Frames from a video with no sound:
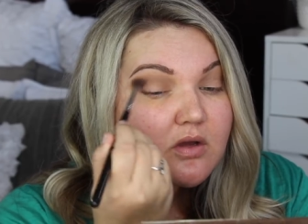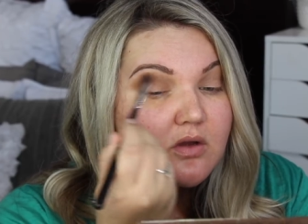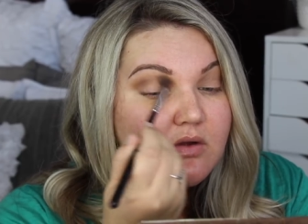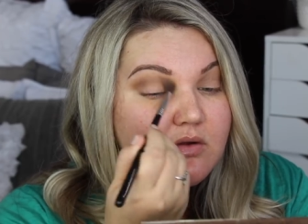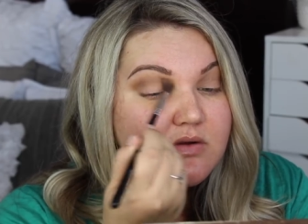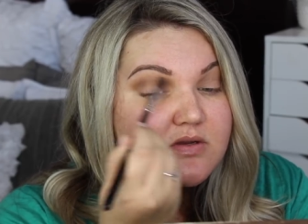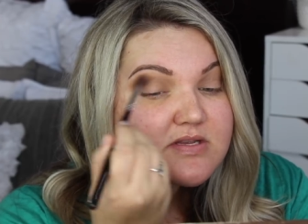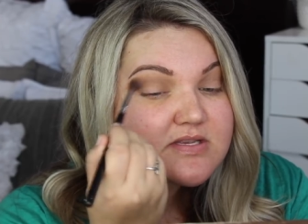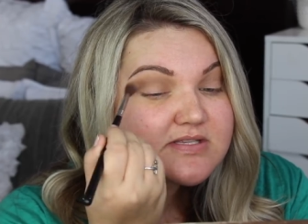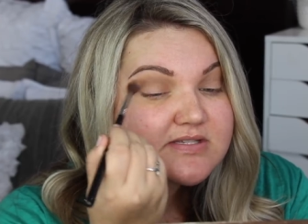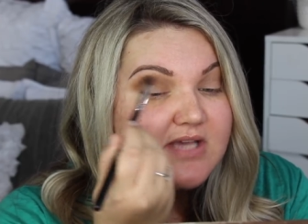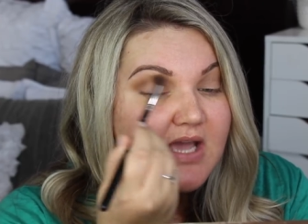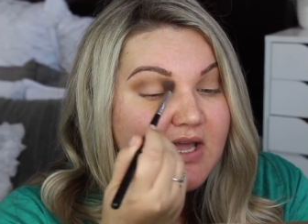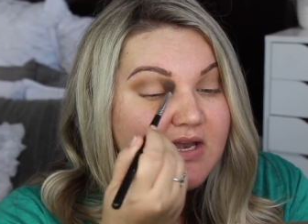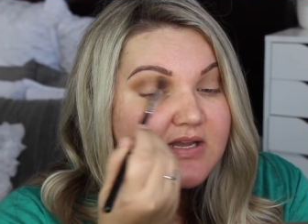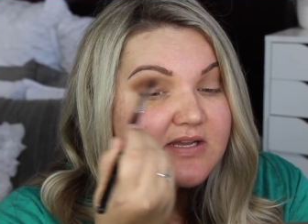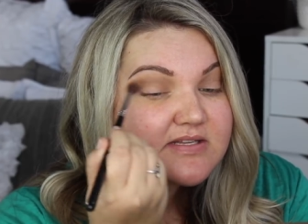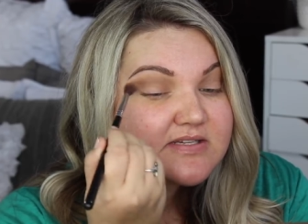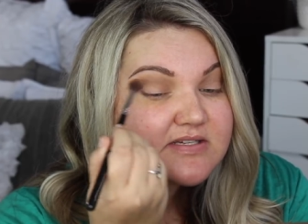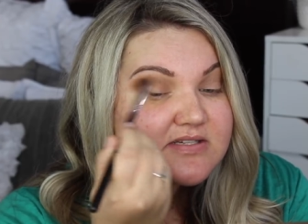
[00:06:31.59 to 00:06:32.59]
who
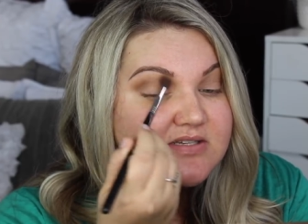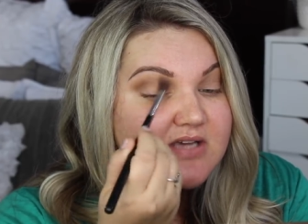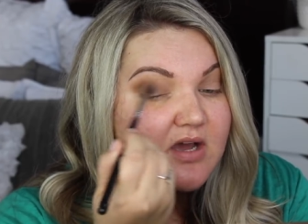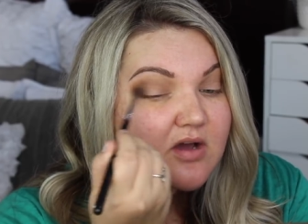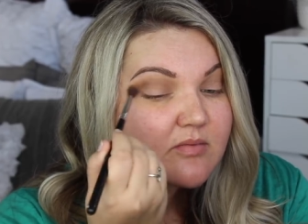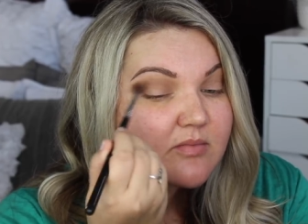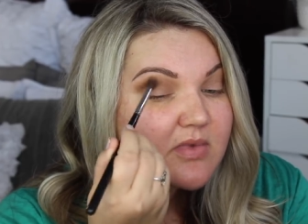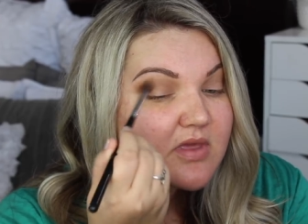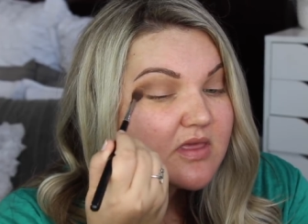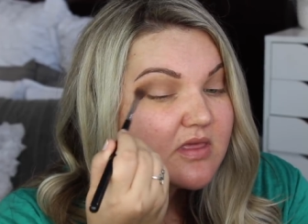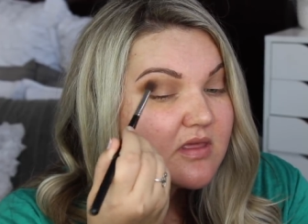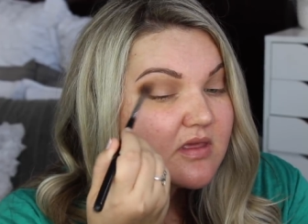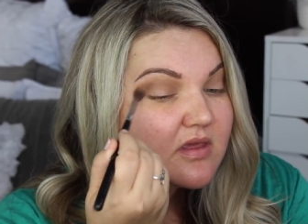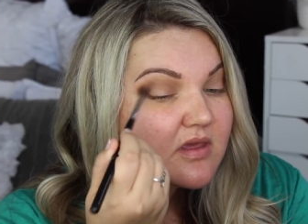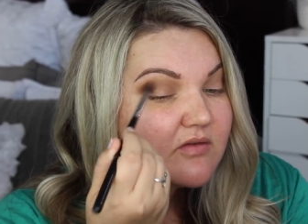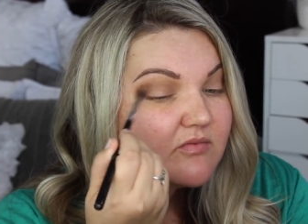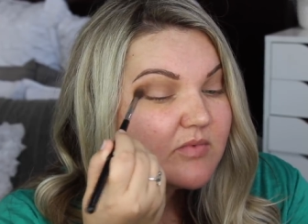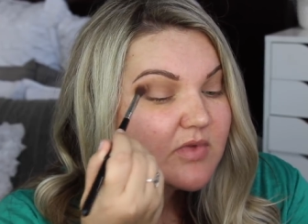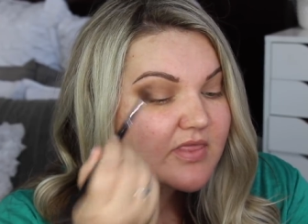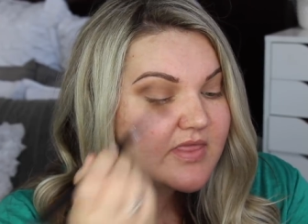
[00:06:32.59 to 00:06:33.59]
decided to tell me,
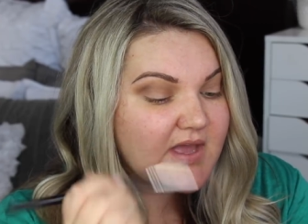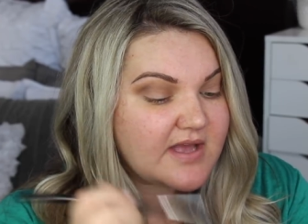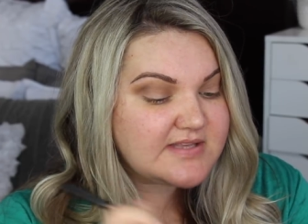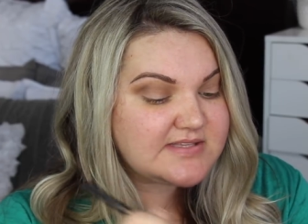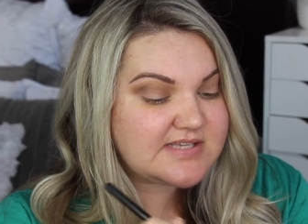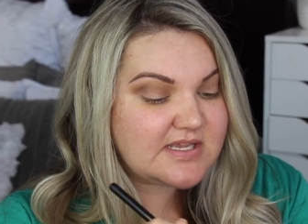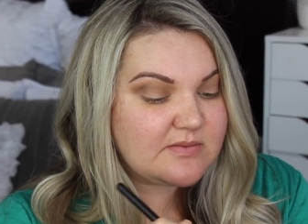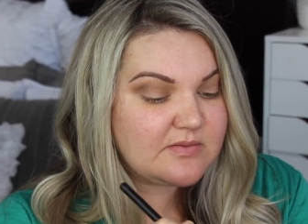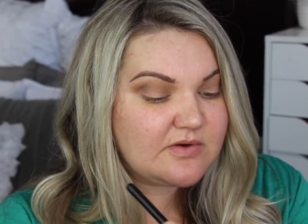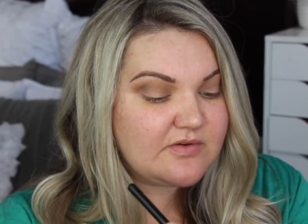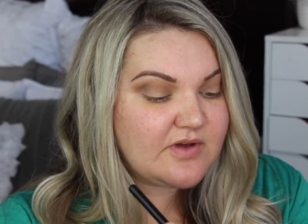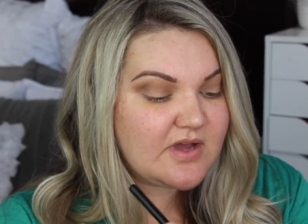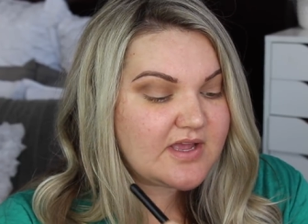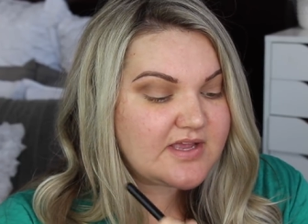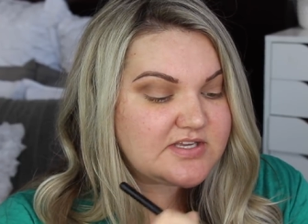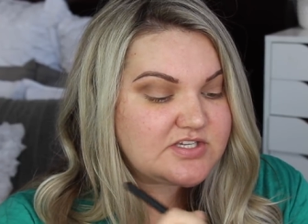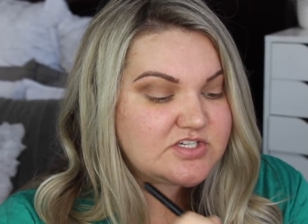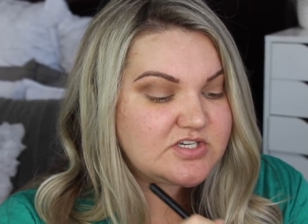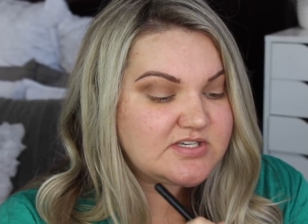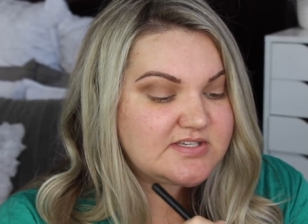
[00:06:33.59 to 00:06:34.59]
give me that same
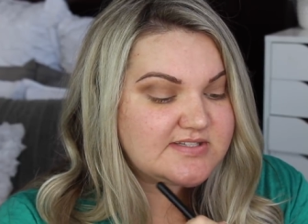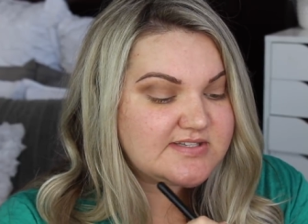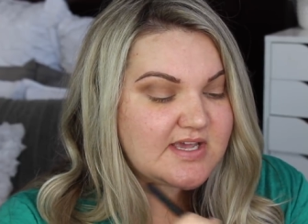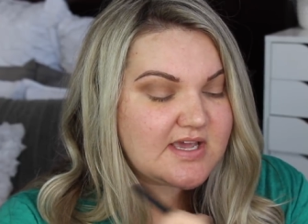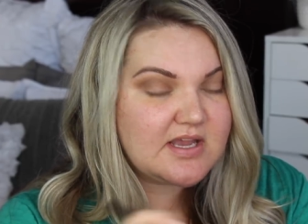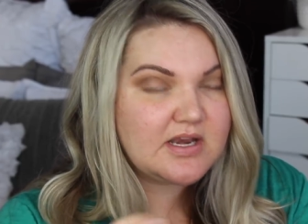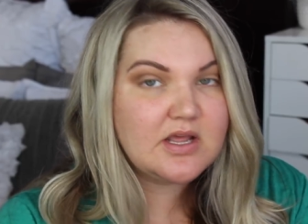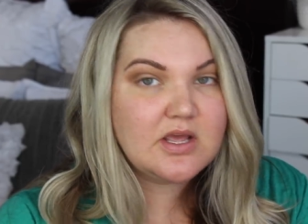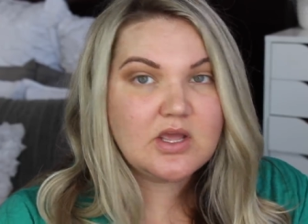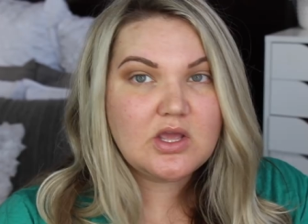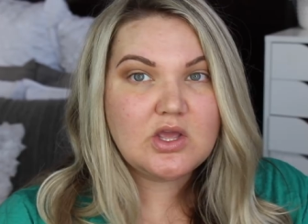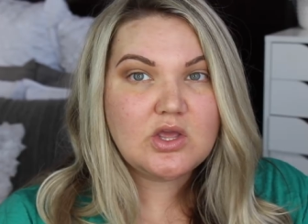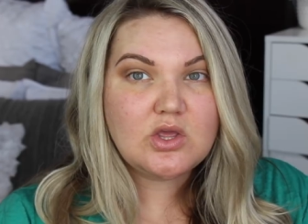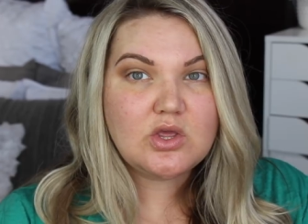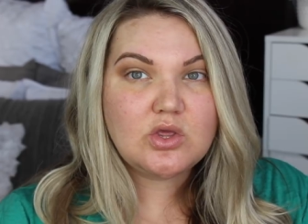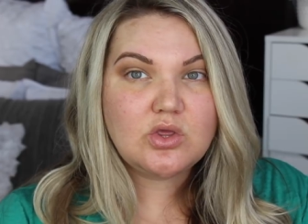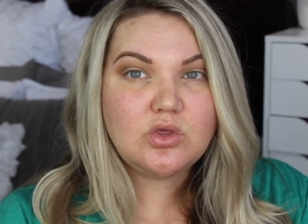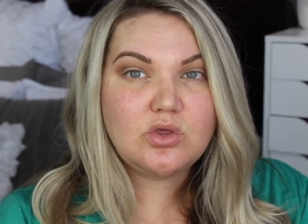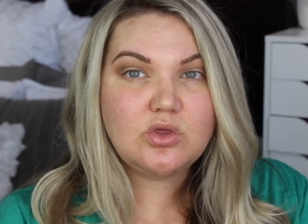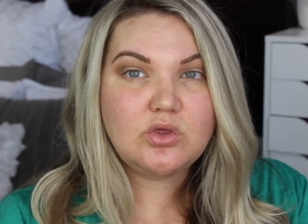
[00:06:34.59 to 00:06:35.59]
advice. She said
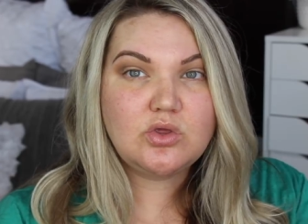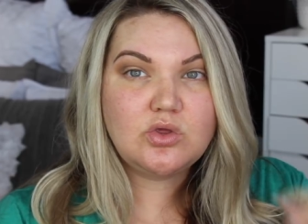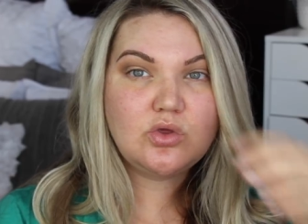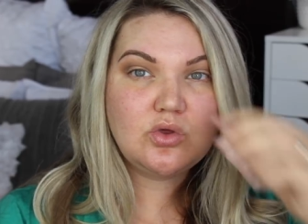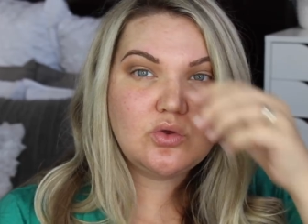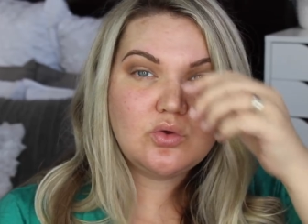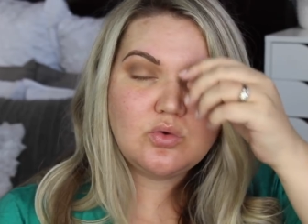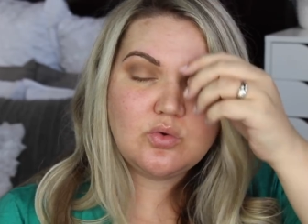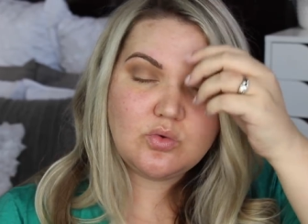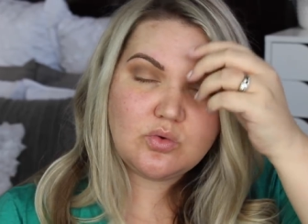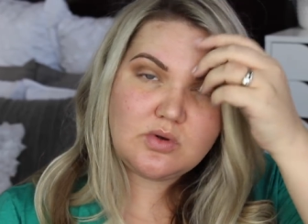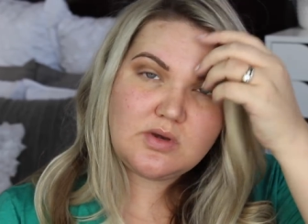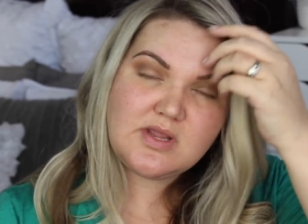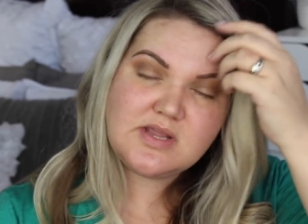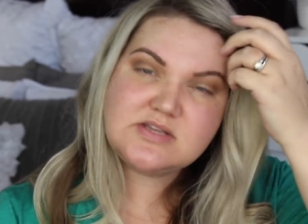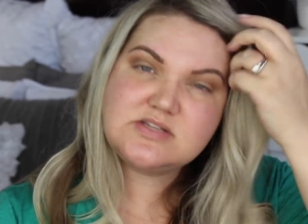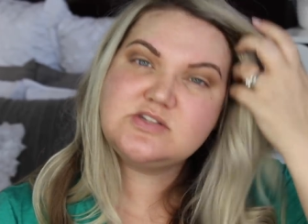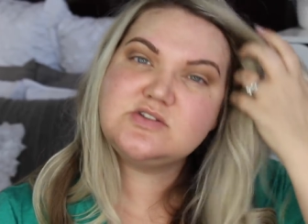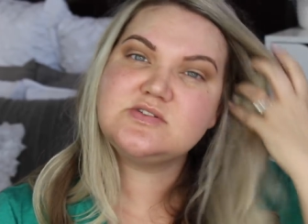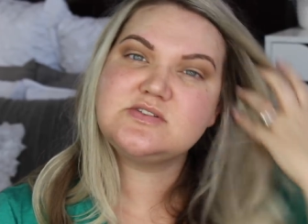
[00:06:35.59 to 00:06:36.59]
you
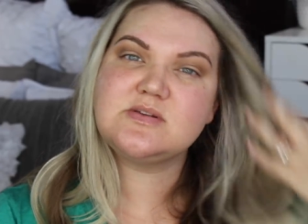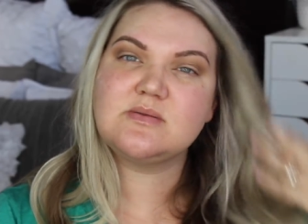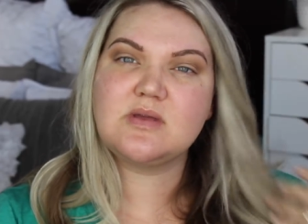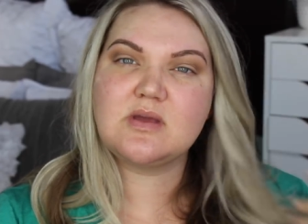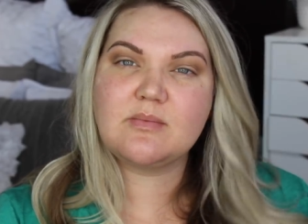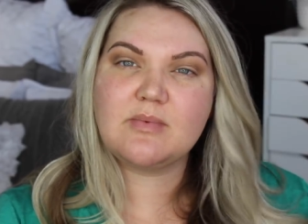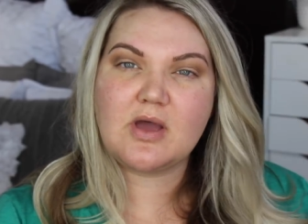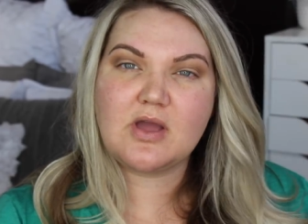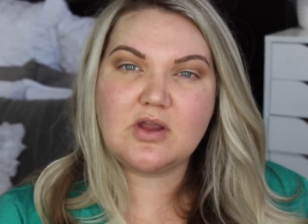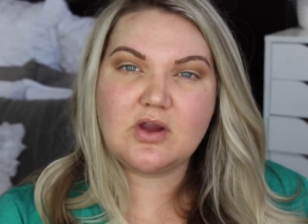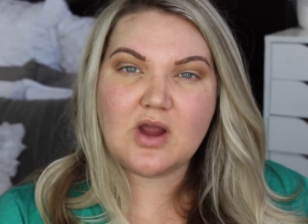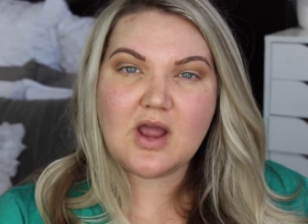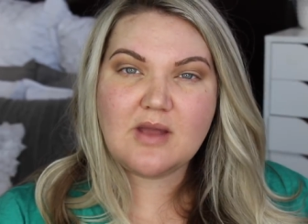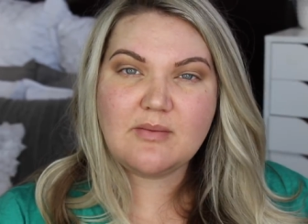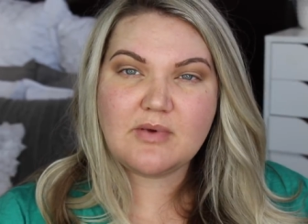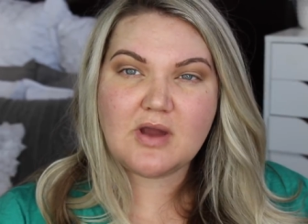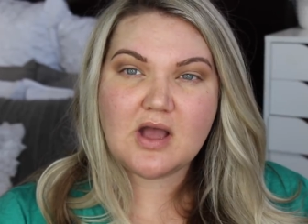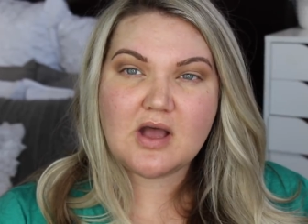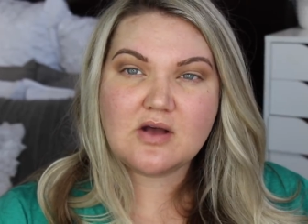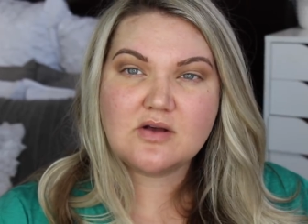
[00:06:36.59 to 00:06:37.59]
need to do something about your
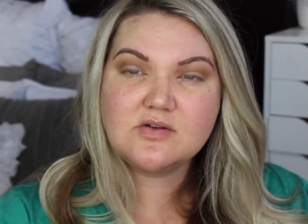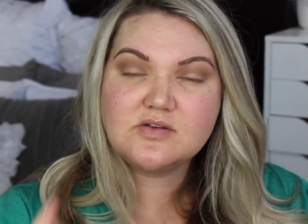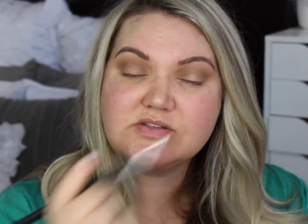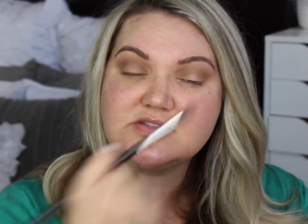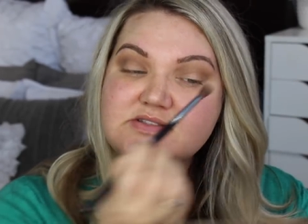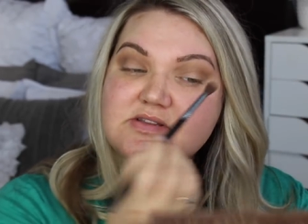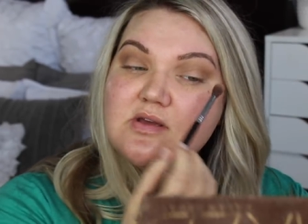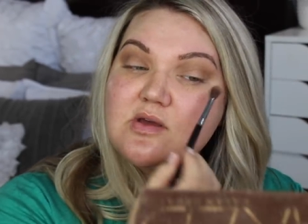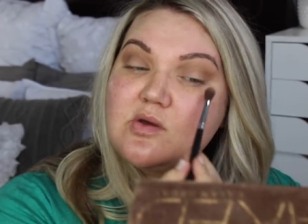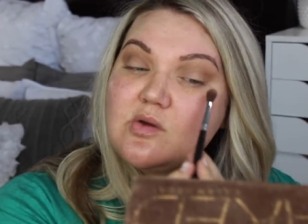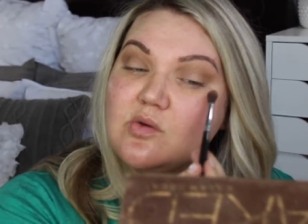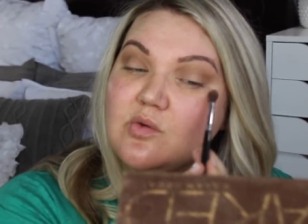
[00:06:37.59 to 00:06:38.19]
eyebrows.